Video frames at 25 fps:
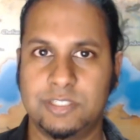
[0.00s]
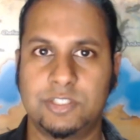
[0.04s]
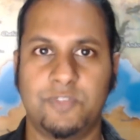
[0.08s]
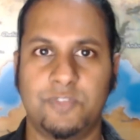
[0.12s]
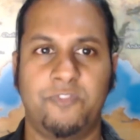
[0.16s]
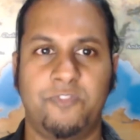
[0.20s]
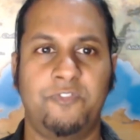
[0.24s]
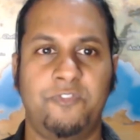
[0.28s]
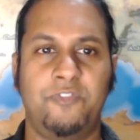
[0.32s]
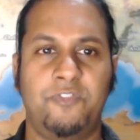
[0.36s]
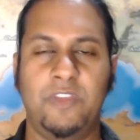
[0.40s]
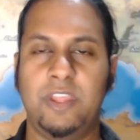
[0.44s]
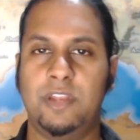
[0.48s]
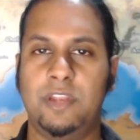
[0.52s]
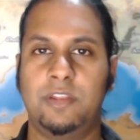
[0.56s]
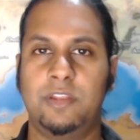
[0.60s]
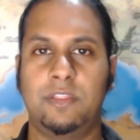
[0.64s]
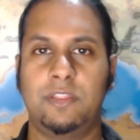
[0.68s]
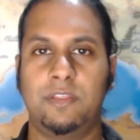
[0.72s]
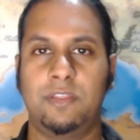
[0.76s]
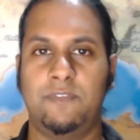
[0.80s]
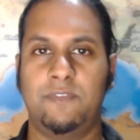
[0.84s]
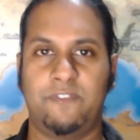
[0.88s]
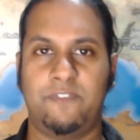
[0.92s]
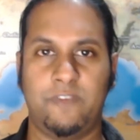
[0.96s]
to feed
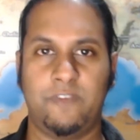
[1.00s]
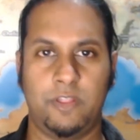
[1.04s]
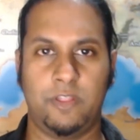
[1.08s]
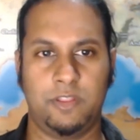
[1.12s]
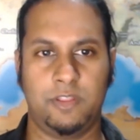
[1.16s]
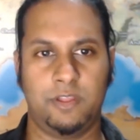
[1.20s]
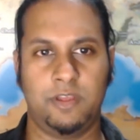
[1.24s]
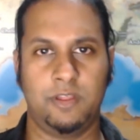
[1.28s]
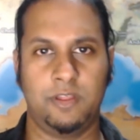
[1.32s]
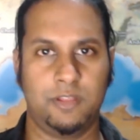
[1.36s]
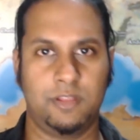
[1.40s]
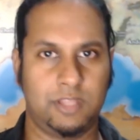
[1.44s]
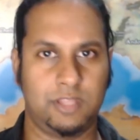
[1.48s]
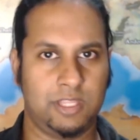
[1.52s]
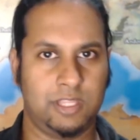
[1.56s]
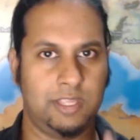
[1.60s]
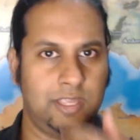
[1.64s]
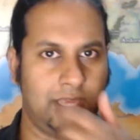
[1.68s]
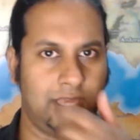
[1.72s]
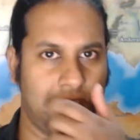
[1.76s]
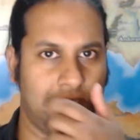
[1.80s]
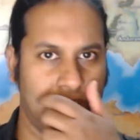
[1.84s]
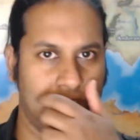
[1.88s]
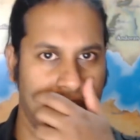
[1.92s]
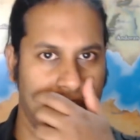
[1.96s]

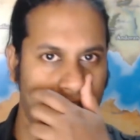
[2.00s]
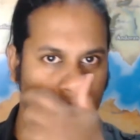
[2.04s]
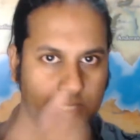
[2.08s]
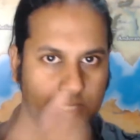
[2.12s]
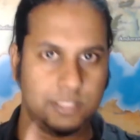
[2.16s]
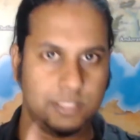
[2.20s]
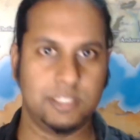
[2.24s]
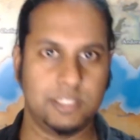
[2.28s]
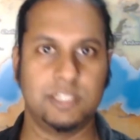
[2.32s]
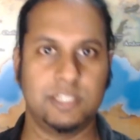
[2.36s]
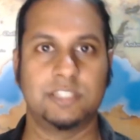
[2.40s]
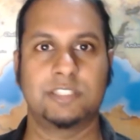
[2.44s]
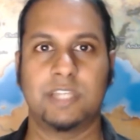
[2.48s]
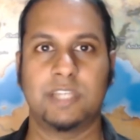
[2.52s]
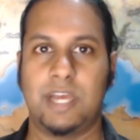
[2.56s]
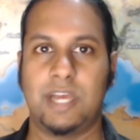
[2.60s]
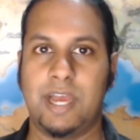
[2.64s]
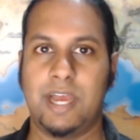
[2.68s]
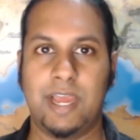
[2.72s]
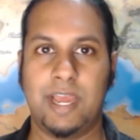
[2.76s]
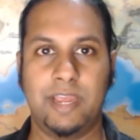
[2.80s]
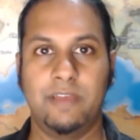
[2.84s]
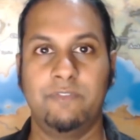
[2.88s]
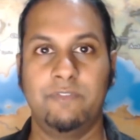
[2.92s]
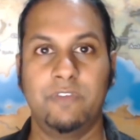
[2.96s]
the
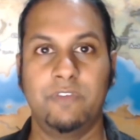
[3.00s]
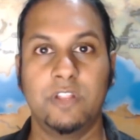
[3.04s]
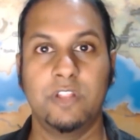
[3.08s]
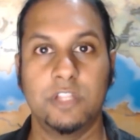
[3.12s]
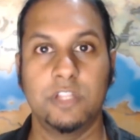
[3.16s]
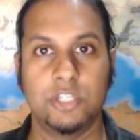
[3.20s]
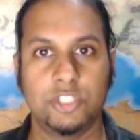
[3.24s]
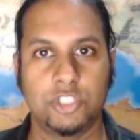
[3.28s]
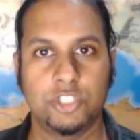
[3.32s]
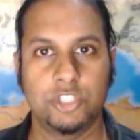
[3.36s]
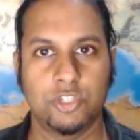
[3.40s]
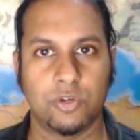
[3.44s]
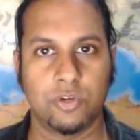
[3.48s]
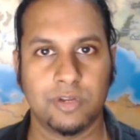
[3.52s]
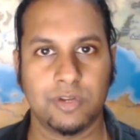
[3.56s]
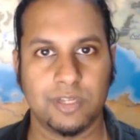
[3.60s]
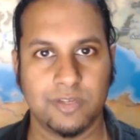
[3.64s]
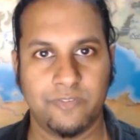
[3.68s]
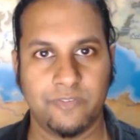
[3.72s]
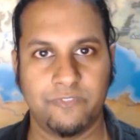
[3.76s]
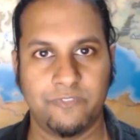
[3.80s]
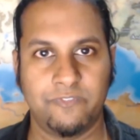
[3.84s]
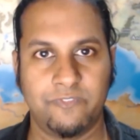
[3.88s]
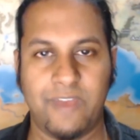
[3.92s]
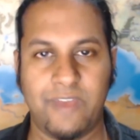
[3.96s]
entire village during a
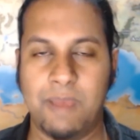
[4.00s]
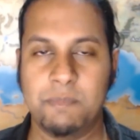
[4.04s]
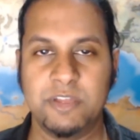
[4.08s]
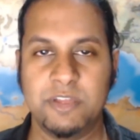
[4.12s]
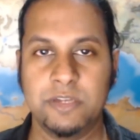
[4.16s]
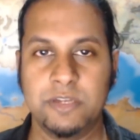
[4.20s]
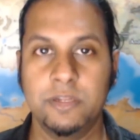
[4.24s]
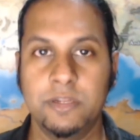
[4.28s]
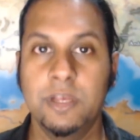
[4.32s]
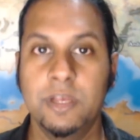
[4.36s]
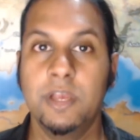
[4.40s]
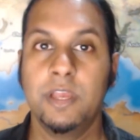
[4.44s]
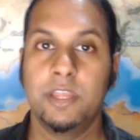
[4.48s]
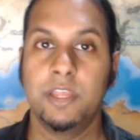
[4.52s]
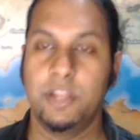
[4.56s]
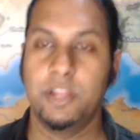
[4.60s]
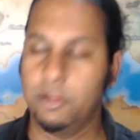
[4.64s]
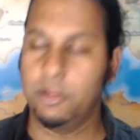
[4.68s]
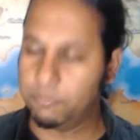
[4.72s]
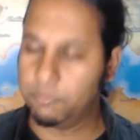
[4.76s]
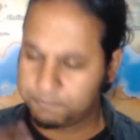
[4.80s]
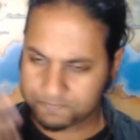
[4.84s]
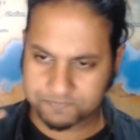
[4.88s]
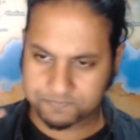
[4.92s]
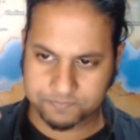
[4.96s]
famine. You
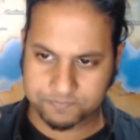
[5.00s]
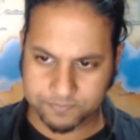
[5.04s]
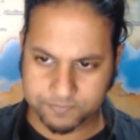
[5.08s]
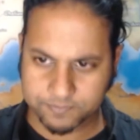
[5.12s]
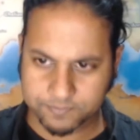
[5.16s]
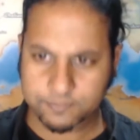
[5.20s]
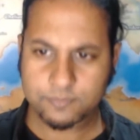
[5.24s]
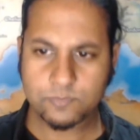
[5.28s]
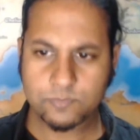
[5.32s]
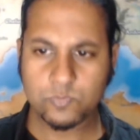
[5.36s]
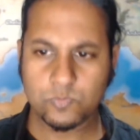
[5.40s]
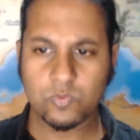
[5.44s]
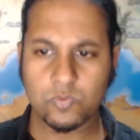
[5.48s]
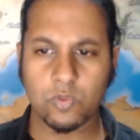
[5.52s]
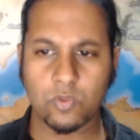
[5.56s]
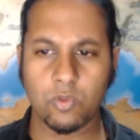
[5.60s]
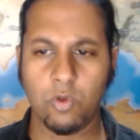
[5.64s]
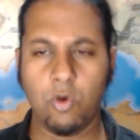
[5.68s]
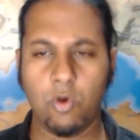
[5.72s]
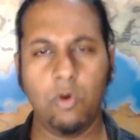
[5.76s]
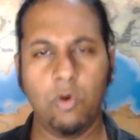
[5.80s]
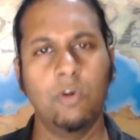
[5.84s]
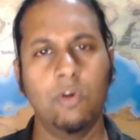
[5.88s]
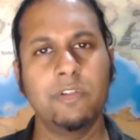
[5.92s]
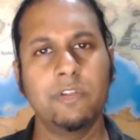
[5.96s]
know,
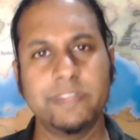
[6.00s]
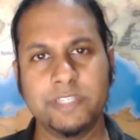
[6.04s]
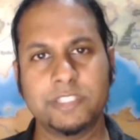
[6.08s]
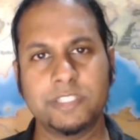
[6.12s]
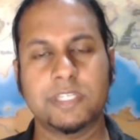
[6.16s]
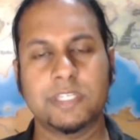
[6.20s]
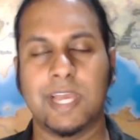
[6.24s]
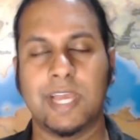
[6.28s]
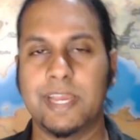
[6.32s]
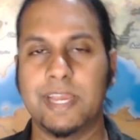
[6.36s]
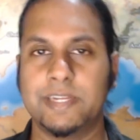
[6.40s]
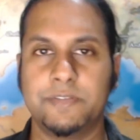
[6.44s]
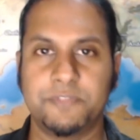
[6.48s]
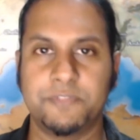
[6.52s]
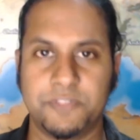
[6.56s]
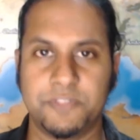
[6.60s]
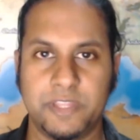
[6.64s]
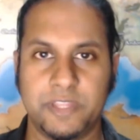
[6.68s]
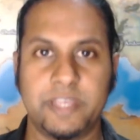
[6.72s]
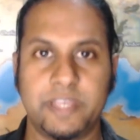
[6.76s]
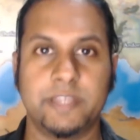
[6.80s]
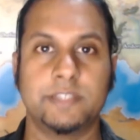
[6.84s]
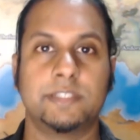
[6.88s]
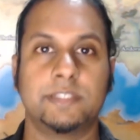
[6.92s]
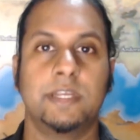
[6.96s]
all these kind of
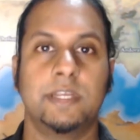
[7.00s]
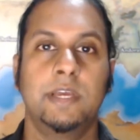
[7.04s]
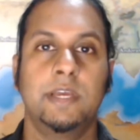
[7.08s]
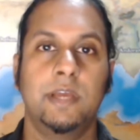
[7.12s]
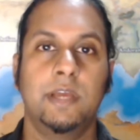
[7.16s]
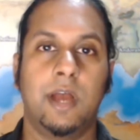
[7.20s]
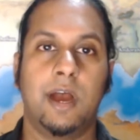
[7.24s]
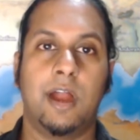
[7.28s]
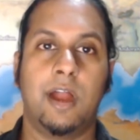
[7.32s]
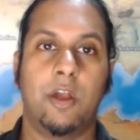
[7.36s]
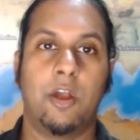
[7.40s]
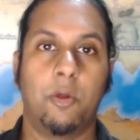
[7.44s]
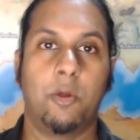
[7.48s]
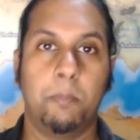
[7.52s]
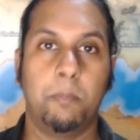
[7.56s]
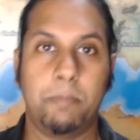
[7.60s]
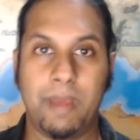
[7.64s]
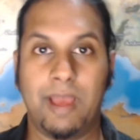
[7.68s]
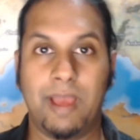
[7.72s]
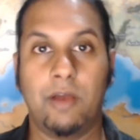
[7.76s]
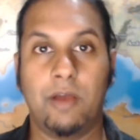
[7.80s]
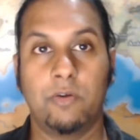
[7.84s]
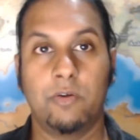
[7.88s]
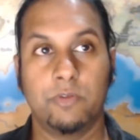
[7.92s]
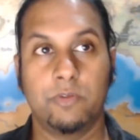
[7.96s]
things are
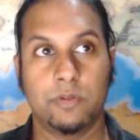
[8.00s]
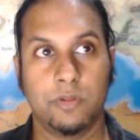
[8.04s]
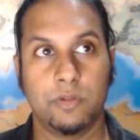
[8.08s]
about